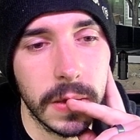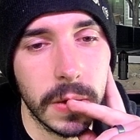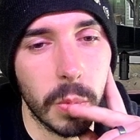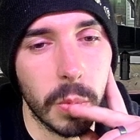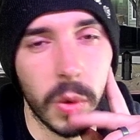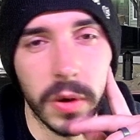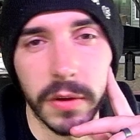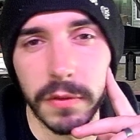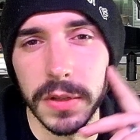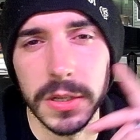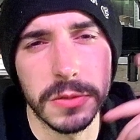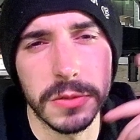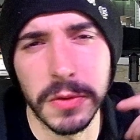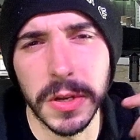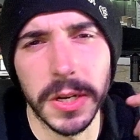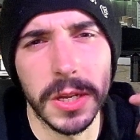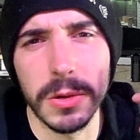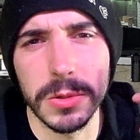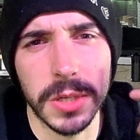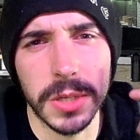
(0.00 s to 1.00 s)
one of his
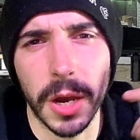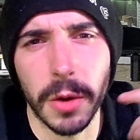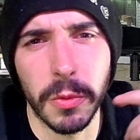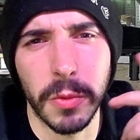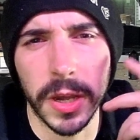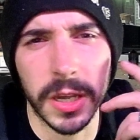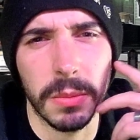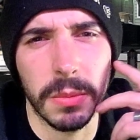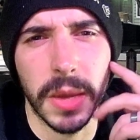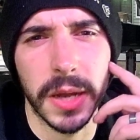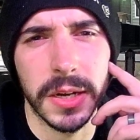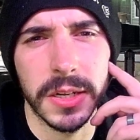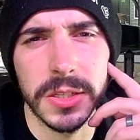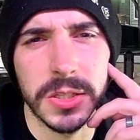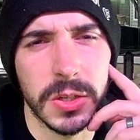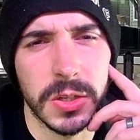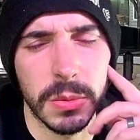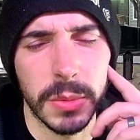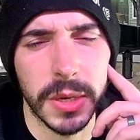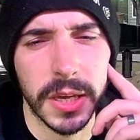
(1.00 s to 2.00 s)
videos got recommended
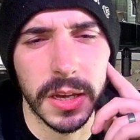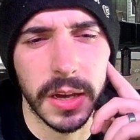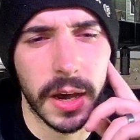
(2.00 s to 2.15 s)
to me,